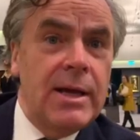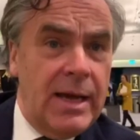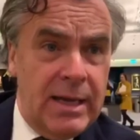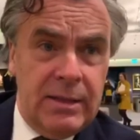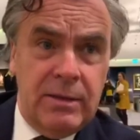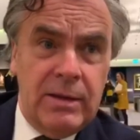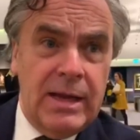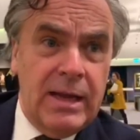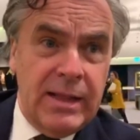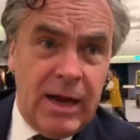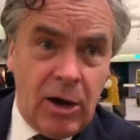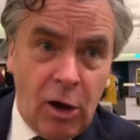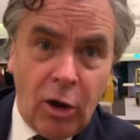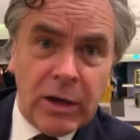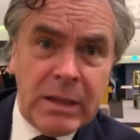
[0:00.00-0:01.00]
and
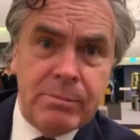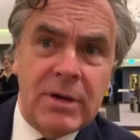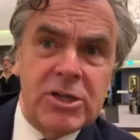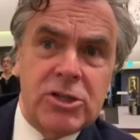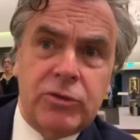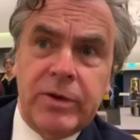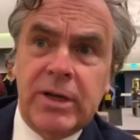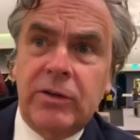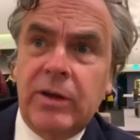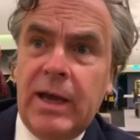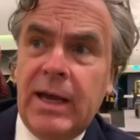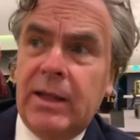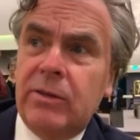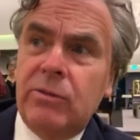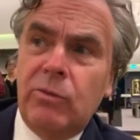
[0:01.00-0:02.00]
they're all in Maastricht.
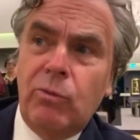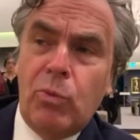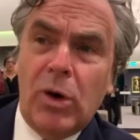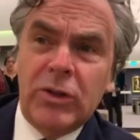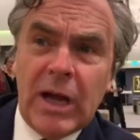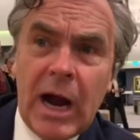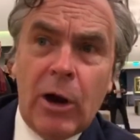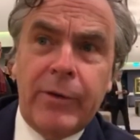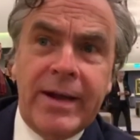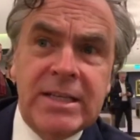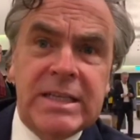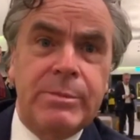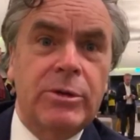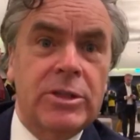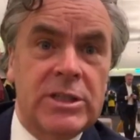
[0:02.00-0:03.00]
And what our
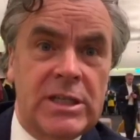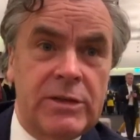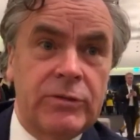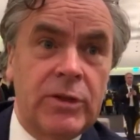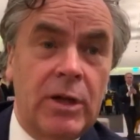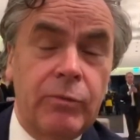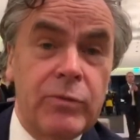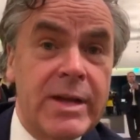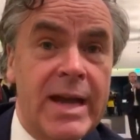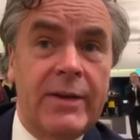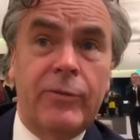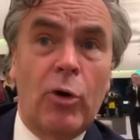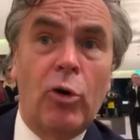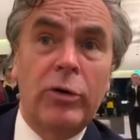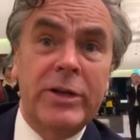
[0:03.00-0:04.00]
exhibitors have done, we
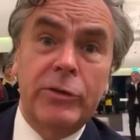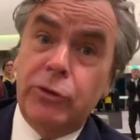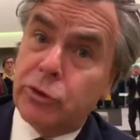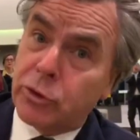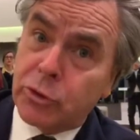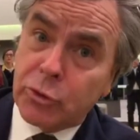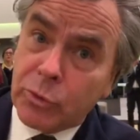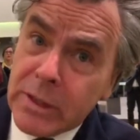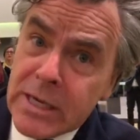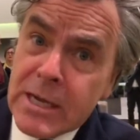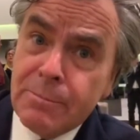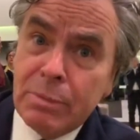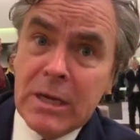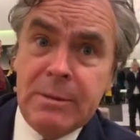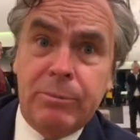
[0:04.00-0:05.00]
have only
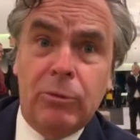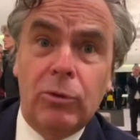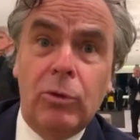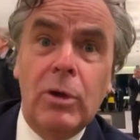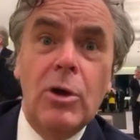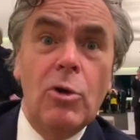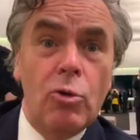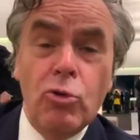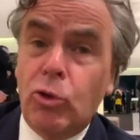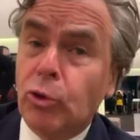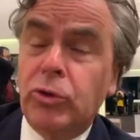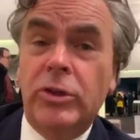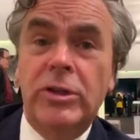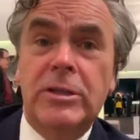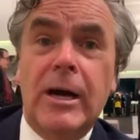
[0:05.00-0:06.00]
three people who
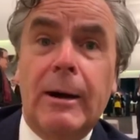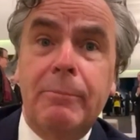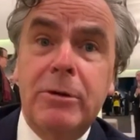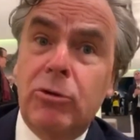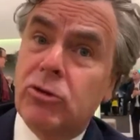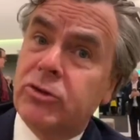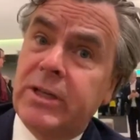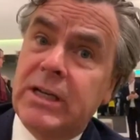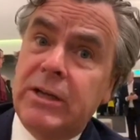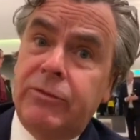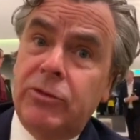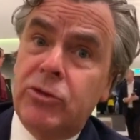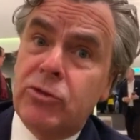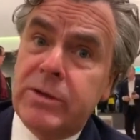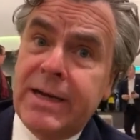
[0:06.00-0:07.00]
couldn't come because they live
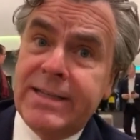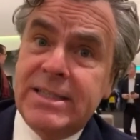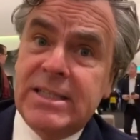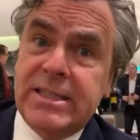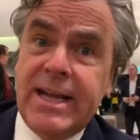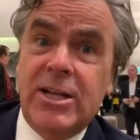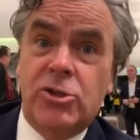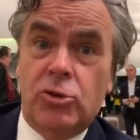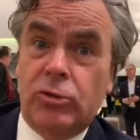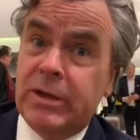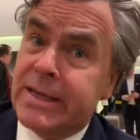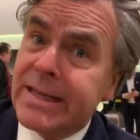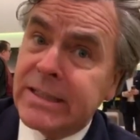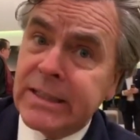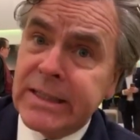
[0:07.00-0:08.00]
in the United States or
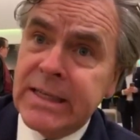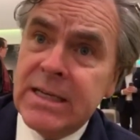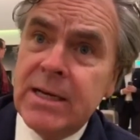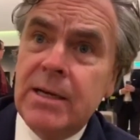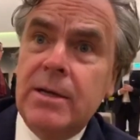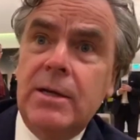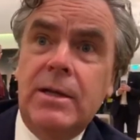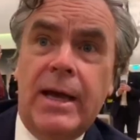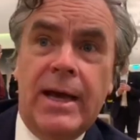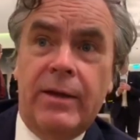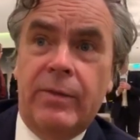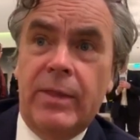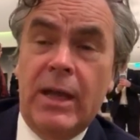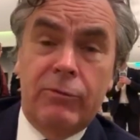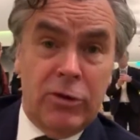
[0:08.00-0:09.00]
in Italy,
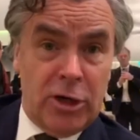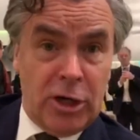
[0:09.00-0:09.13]
and they regret.